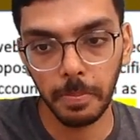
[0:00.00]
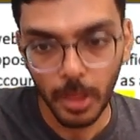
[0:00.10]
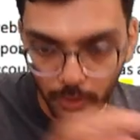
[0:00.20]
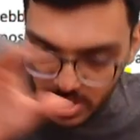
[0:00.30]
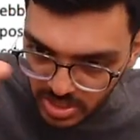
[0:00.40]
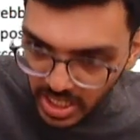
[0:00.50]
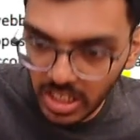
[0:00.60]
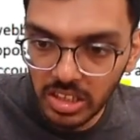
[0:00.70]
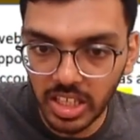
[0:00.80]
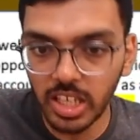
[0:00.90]
of a
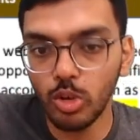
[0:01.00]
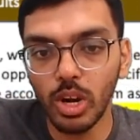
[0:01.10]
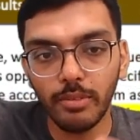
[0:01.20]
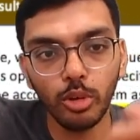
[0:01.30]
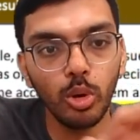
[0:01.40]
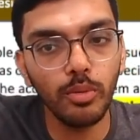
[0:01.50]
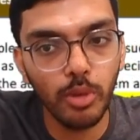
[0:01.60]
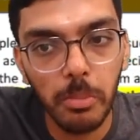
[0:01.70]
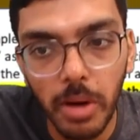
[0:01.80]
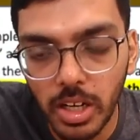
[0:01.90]
single thing, you'll have to look
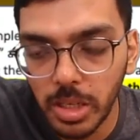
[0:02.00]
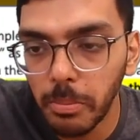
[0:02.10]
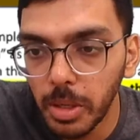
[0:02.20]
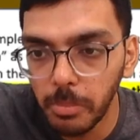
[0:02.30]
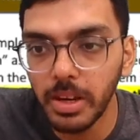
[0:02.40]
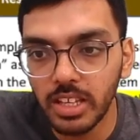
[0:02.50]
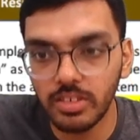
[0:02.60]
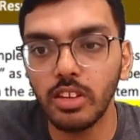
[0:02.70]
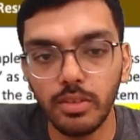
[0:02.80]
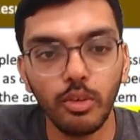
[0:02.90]
for multiple
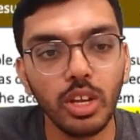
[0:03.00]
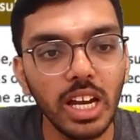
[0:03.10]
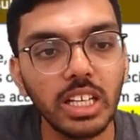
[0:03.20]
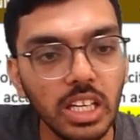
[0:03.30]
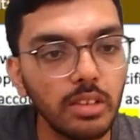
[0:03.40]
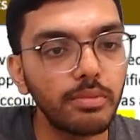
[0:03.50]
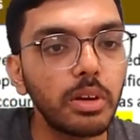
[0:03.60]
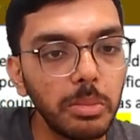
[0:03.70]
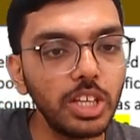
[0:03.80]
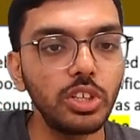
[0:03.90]
places for that
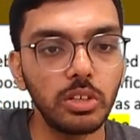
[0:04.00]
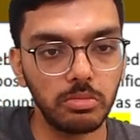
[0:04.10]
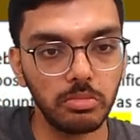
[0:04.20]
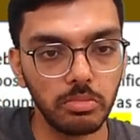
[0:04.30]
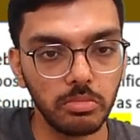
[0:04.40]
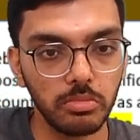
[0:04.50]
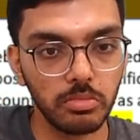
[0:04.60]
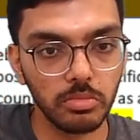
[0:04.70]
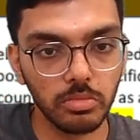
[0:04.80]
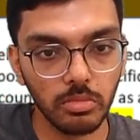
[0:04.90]
information.
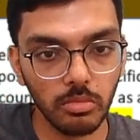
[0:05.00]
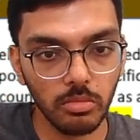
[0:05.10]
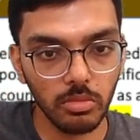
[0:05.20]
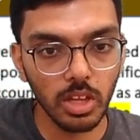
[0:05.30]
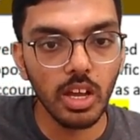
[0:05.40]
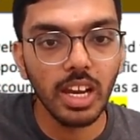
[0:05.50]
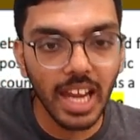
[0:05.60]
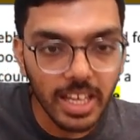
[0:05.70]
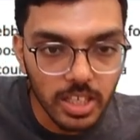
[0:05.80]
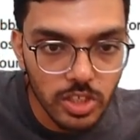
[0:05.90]

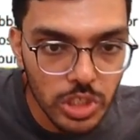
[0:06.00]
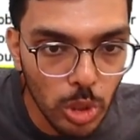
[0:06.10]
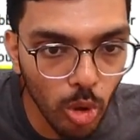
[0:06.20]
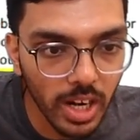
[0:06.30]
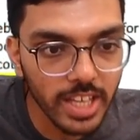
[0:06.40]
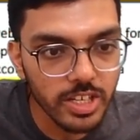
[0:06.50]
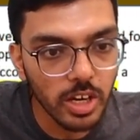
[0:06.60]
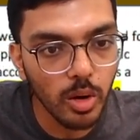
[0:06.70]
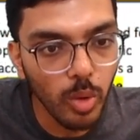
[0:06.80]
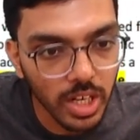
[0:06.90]
Like store
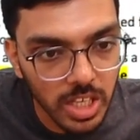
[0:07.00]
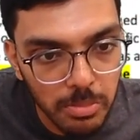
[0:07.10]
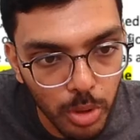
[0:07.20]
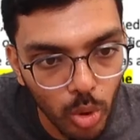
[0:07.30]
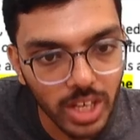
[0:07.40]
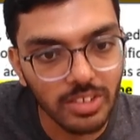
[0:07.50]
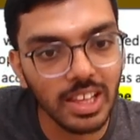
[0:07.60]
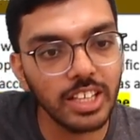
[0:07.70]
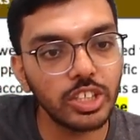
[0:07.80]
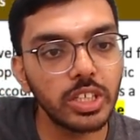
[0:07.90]
ledger, work in progress
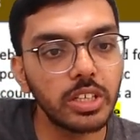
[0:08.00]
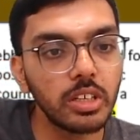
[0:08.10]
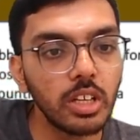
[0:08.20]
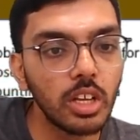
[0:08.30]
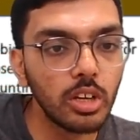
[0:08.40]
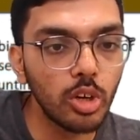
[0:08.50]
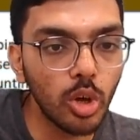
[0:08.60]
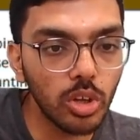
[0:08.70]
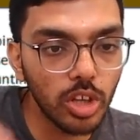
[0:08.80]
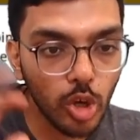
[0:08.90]
ledger,
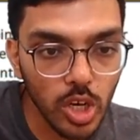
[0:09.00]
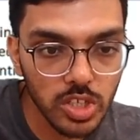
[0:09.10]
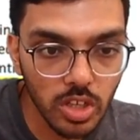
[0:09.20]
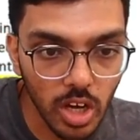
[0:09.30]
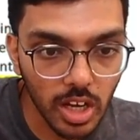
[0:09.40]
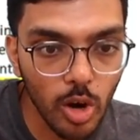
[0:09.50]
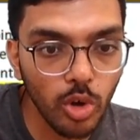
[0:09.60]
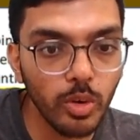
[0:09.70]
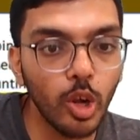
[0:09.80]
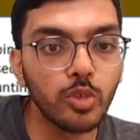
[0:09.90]
the cost
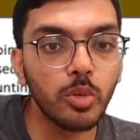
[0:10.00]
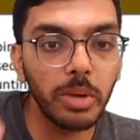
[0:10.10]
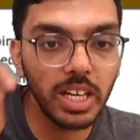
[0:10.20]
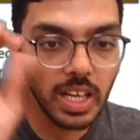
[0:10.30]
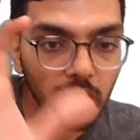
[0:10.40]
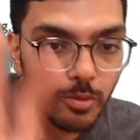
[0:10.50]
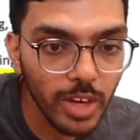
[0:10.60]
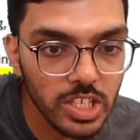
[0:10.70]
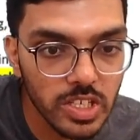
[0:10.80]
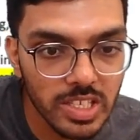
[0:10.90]
account will also maintain
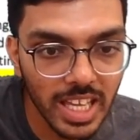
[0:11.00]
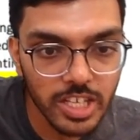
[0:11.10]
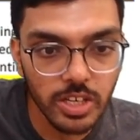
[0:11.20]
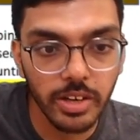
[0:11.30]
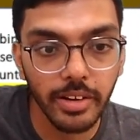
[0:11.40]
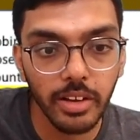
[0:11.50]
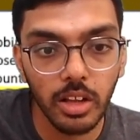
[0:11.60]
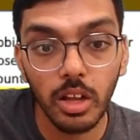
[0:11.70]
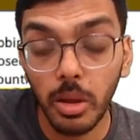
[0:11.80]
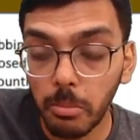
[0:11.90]
wages ledger.
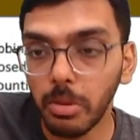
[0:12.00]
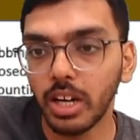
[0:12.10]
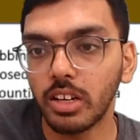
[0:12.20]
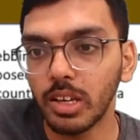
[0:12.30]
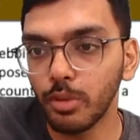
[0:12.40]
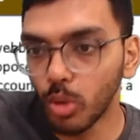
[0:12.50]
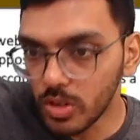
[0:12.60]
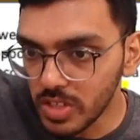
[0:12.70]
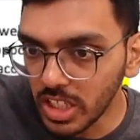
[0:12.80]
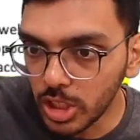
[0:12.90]
But if you want
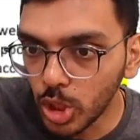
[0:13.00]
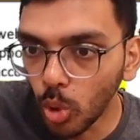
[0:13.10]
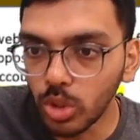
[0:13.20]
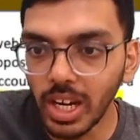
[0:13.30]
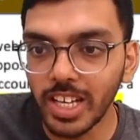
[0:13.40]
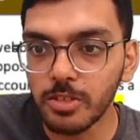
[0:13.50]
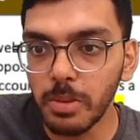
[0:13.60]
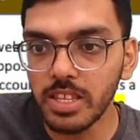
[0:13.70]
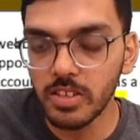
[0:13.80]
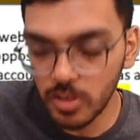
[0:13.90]
to see the total
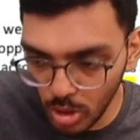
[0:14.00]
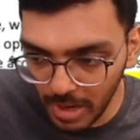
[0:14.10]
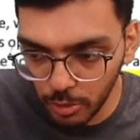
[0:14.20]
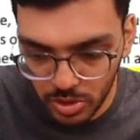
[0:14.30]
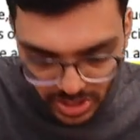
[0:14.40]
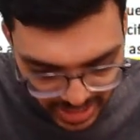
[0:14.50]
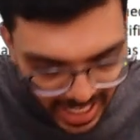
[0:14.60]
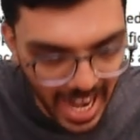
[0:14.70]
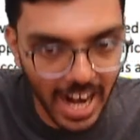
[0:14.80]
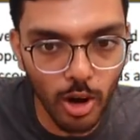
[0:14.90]
expenses, you'll have to sit
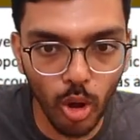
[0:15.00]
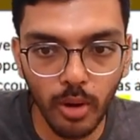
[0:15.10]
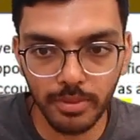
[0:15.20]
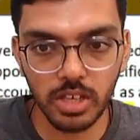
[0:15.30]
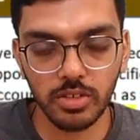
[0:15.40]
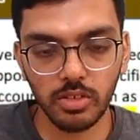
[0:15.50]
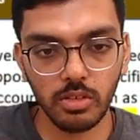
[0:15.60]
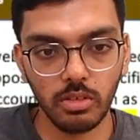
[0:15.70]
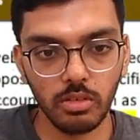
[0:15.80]
and add all of this,